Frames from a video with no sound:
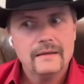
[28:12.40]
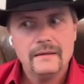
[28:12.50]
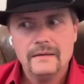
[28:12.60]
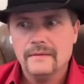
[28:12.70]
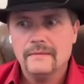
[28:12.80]

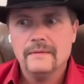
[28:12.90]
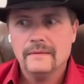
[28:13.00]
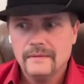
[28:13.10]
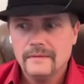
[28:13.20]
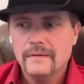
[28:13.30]
uh,
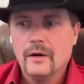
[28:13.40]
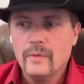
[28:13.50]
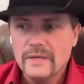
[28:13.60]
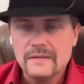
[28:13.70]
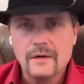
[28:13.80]

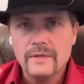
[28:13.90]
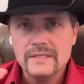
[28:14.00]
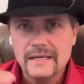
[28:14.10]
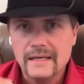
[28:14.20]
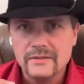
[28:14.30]
always
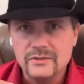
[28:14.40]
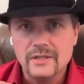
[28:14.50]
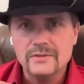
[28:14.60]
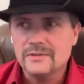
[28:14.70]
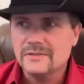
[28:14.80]
kind of
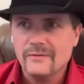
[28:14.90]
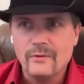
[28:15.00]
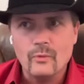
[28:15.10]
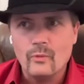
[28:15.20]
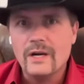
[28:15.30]
judge yourself
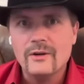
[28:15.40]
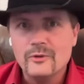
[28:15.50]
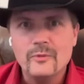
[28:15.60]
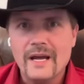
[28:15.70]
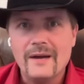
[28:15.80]
on where
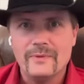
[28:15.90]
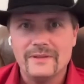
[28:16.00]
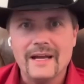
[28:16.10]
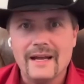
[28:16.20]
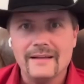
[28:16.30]
you at with
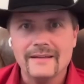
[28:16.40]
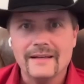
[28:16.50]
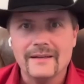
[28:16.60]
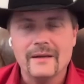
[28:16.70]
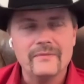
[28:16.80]
that.
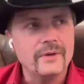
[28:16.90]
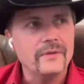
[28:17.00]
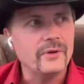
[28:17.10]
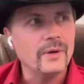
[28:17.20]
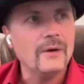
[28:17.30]
Like
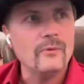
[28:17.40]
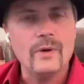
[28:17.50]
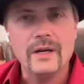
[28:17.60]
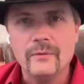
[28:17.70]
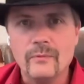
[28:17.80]
if you're out
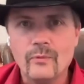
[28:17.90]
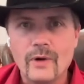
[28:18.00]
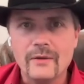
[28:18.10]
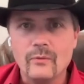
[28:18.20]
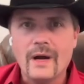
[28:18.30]
running
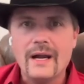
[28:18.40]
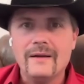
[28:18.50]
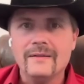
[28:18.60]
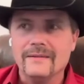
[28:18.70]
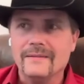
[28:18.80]

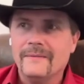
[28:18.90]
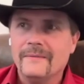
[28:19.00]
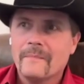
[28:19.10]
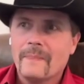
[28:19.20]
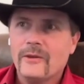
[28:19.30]
wild and
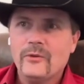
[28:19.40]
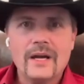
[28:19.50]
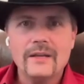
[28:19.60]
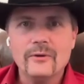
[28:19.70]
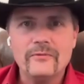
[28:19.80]
you
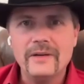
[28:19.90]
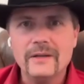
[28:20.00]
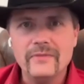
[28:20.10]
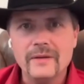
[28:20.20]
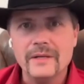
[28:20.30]
got no
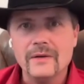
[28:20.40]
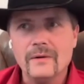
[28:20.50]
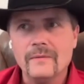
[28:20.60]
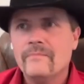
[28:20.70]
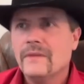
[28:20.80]
fear of him at
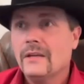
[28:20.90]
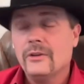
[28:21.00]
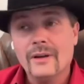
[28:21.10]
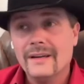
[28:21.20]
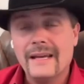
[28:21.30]
all,
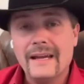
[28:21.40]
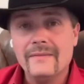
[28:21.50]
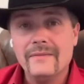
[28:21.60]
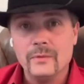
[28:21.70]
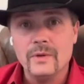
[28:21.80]
you're not going to
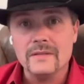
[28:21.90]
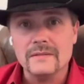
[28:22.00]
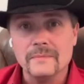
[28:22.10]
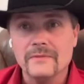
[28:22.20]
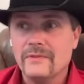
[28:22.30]
have any
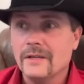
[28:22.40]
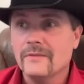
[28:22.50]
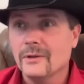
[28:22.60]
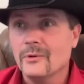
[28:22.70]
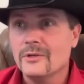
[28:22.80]
wisdom. The fear
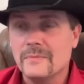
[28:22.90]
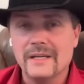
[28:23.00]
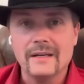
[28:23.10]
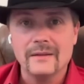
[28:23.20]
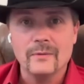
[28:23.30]
of the Lord is the
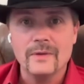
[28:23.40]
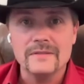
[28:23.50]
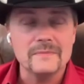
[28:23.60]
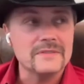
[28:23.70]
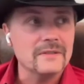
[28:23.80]
beginning of the
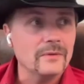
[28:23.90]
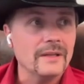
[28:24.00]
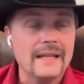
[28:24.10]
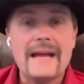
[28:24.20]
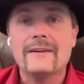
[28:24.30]
wisdom. So
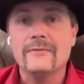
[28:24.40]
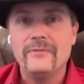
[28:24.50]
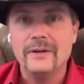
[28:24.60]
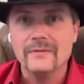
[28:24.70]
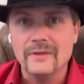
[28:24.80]
the lack of
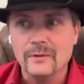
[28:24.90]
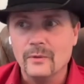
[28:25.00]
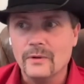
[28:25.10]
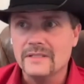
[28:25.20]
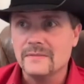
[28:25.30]
fear of the
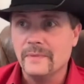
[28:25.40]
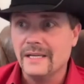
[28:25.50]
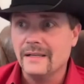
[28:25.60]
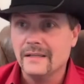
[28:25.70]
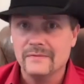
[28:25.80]
Lord is the
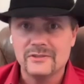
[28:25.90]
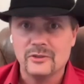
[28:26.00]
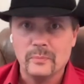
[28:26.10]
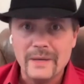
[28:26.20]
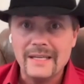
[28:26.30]
beginning of
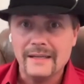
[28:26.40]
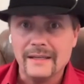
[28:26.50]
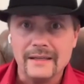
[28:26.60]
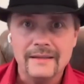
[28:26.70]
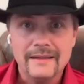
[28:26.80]

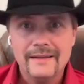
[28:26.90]
stupidity,